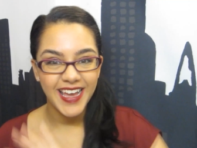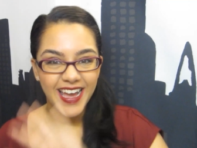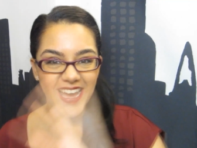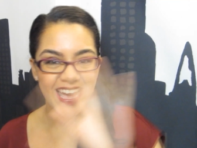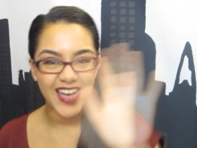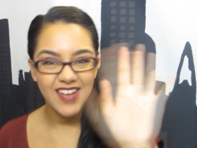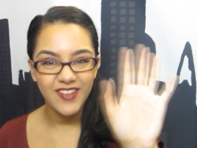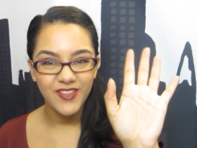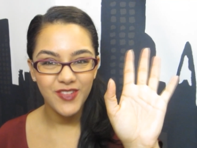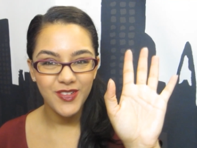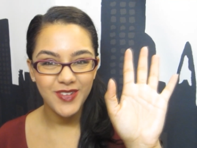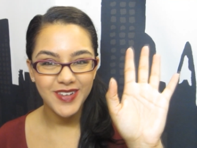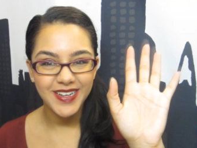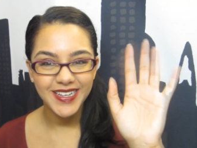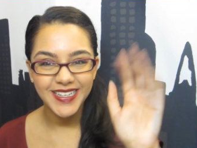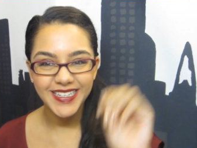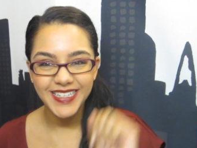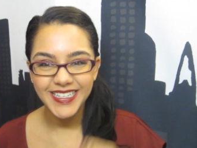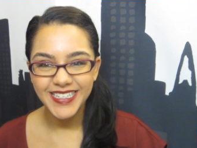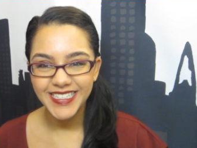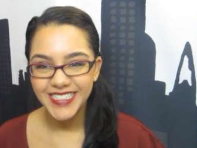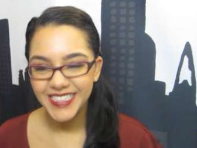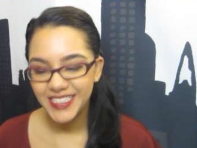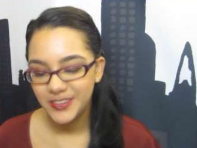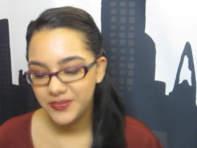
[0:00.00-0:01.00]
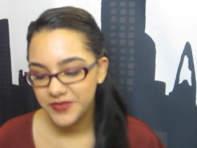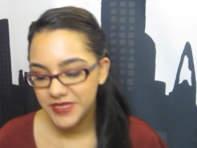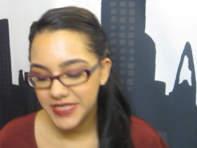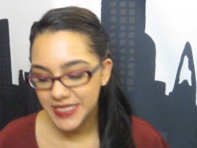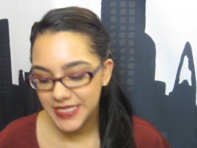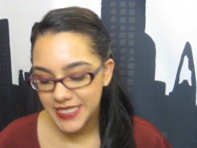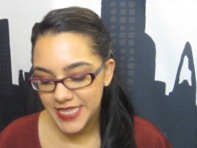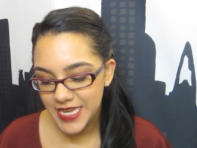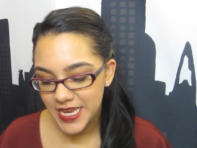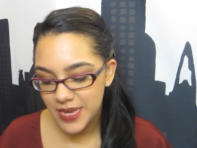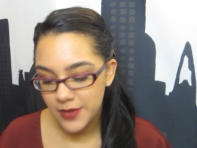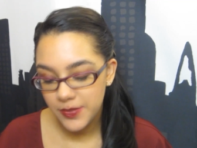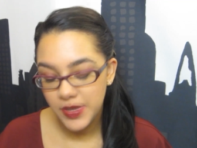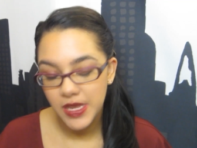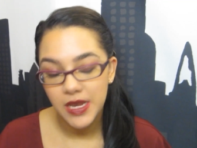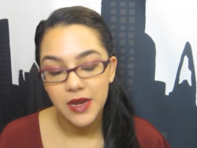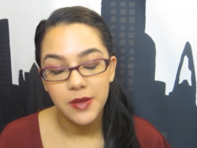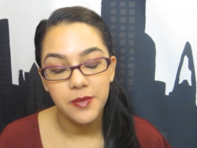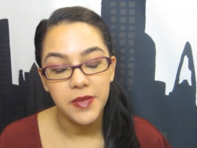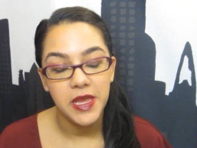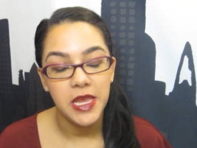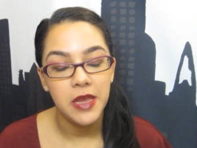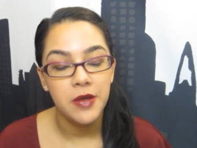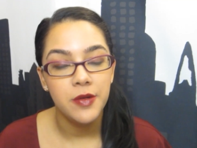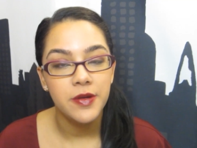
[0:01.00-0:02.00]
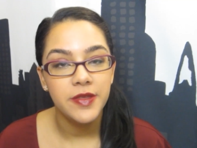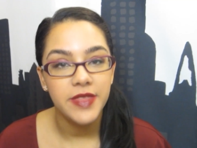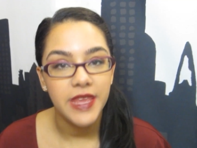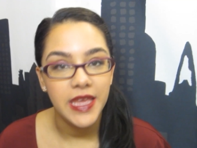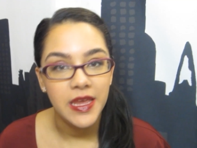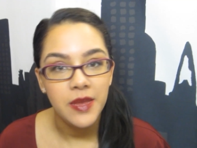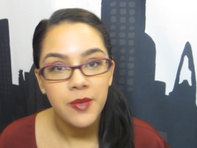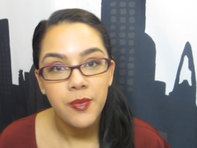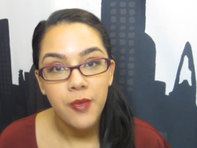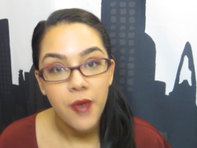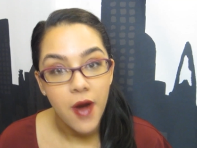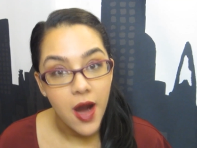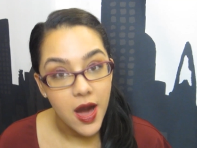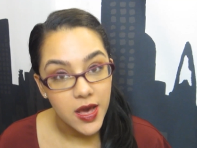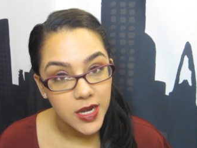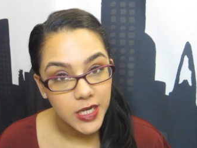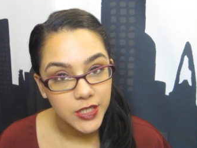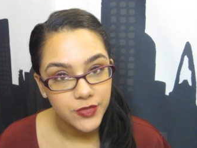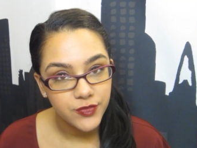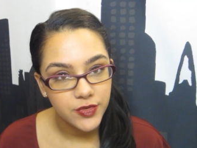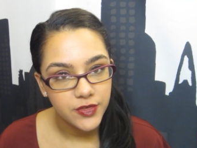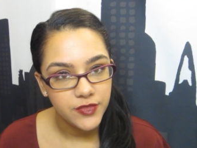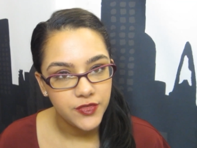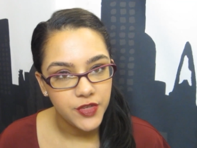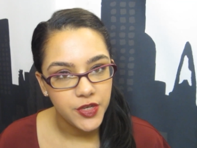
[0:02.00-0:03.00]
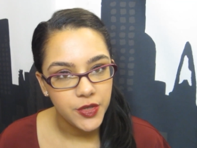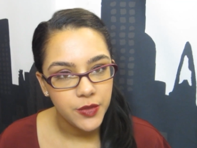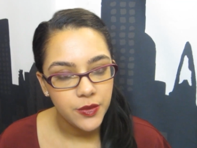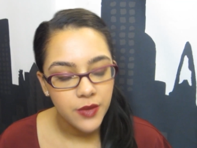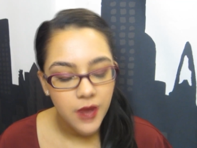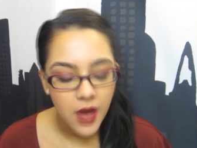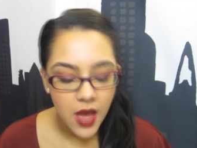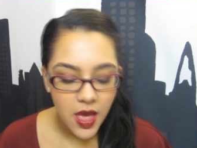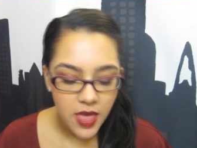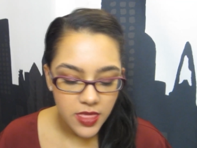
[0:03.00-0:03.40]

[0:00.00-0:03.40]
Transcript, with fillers: everyone, it's me Tammy and I'm here with a product review.